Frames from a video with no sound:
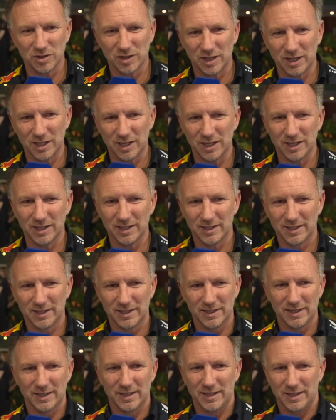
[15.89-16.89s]
You can hear
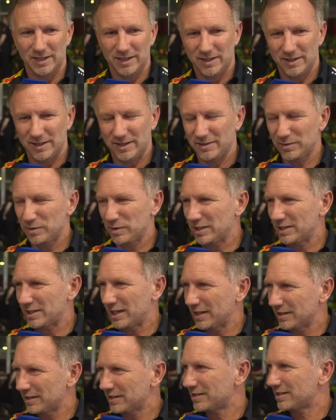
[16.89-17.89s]
this
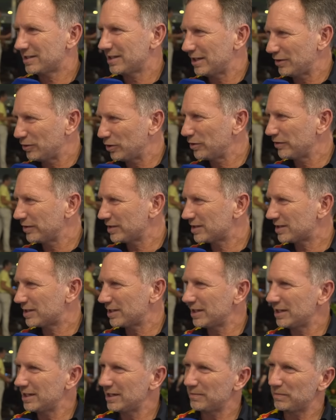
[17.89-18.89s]
understeer,
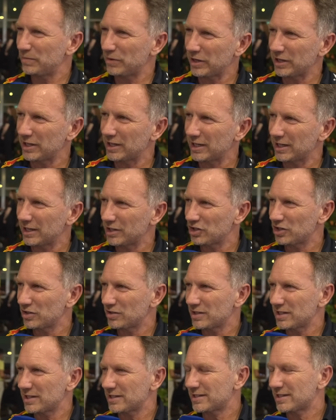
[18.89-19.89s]
oversteer, braking
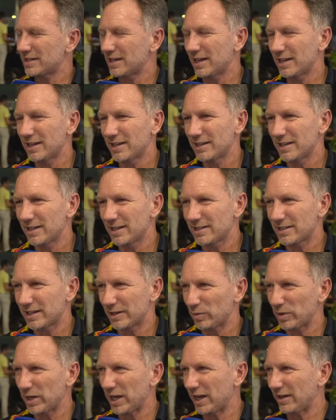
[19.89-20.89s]
issues. It's
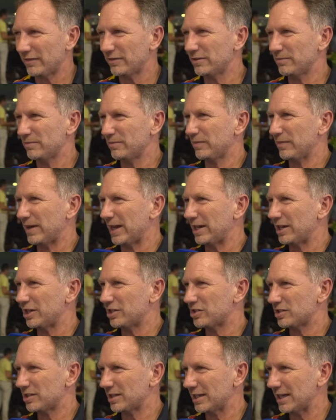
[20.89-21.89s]
like we haven't
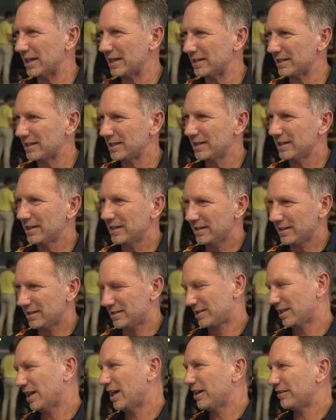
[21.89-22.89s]
managed to get the
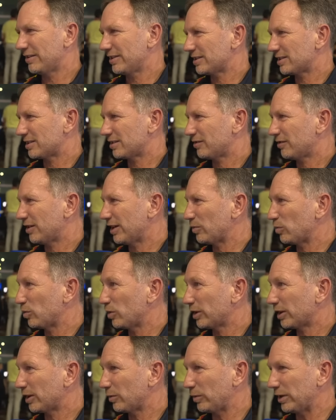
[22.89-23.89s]
tyre into the right
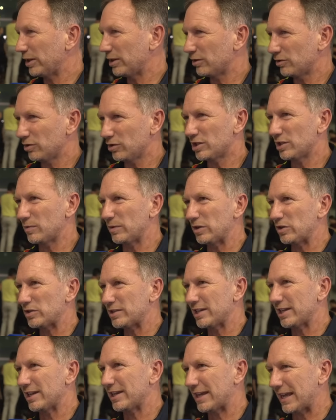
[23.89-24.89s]
working window. Usually when you
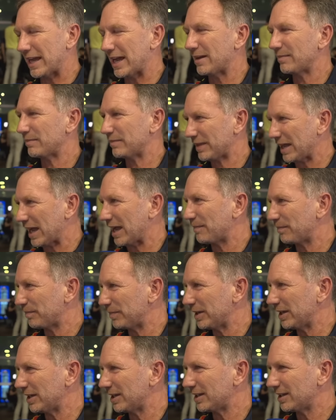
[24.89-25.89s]
see a gap that
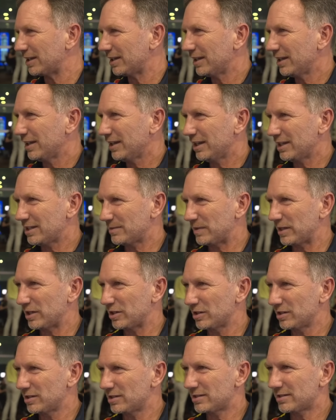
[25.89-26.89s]
big, it's
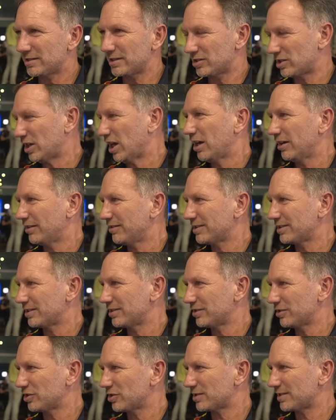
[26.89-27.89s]
because the tyre
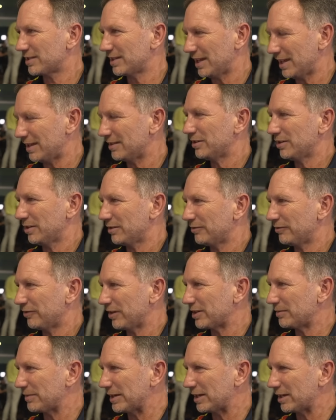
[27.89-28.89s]
isn't just, you know,
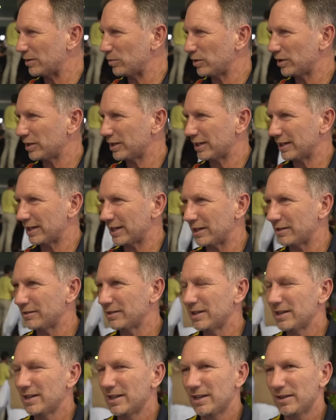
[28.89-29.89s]
fundamentally working. Now,
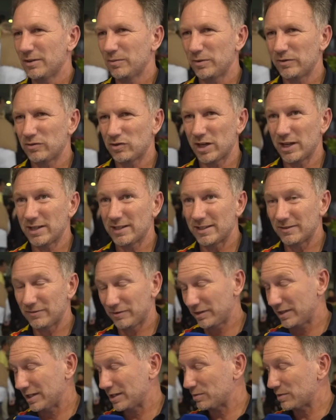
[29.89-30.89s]
we've tried
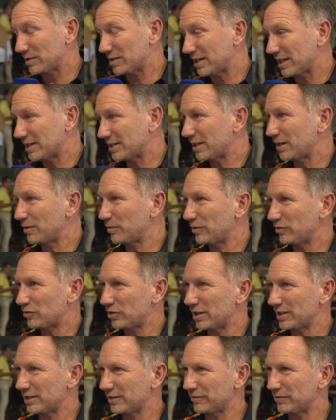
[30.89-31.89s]
different things with setup, we've
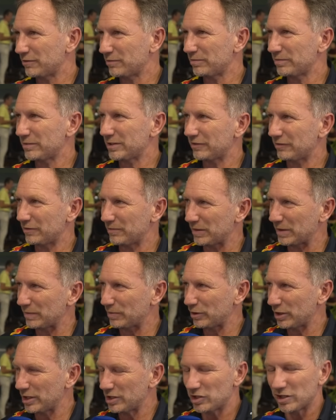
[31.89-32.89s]
tried different
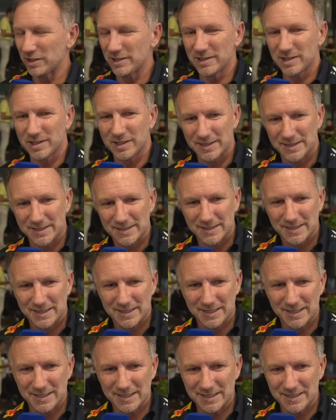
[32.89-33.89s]
preparations,
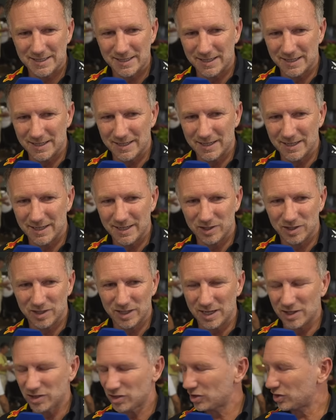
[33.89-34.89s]
and
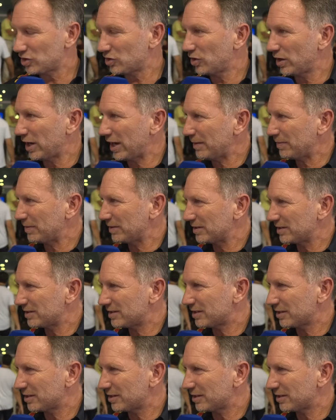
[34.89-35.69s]
it's just not happened.